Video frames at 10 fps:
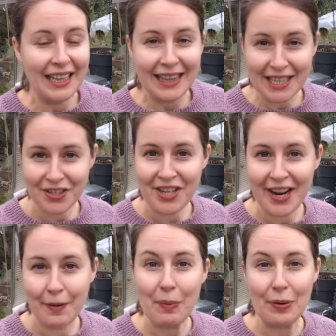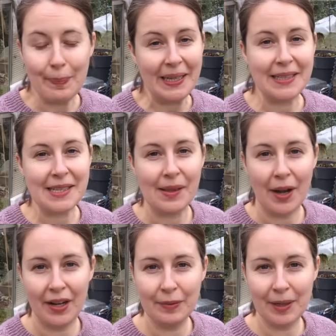Last year I had broad beans in the
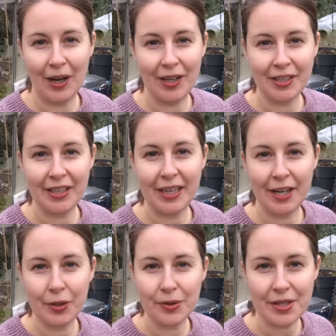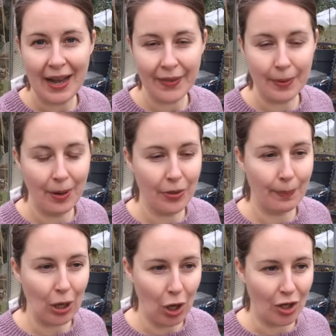home garden and I also had them on the
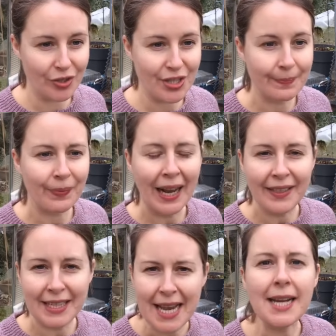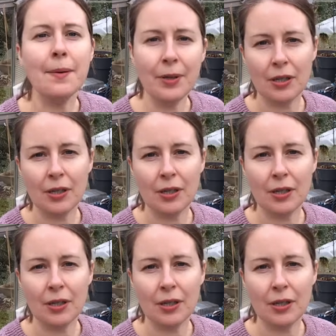plot. They take up